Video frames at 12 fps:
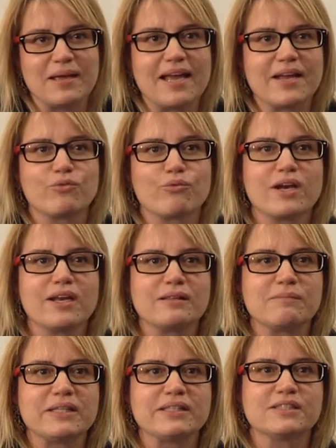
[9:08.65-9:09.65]
and running
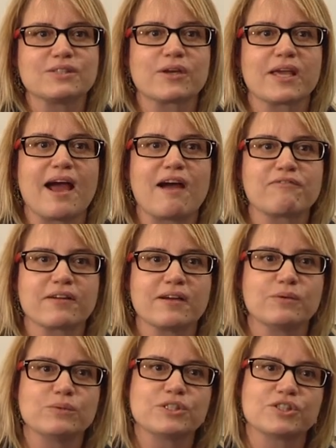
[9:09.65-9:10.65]
the Middle East, Turkey,
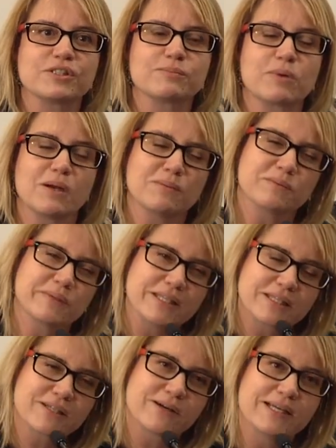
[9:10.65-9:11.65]
Africa, which is probably
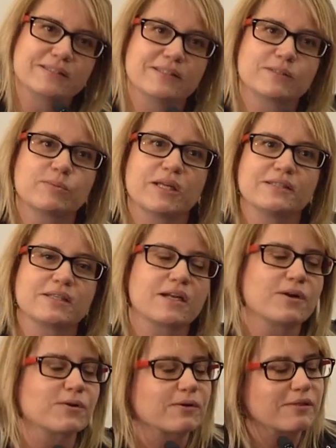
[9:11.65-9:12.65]
the craziest place
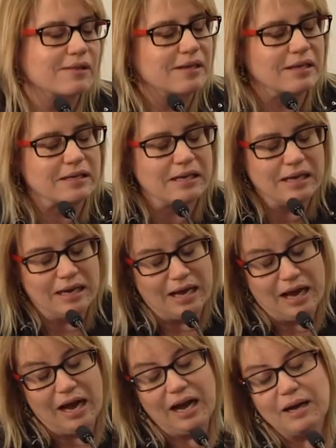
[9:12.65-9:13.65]
on earth in
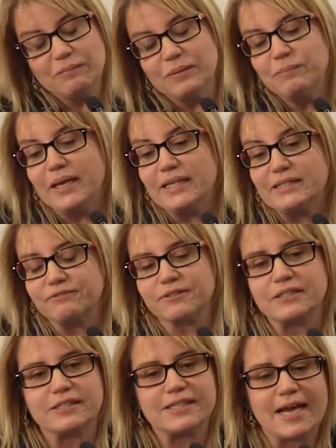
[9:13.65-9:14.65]
many
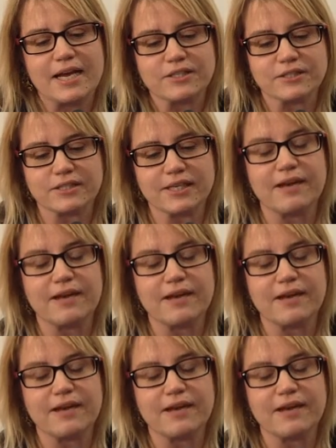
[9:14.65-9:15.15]
different standards.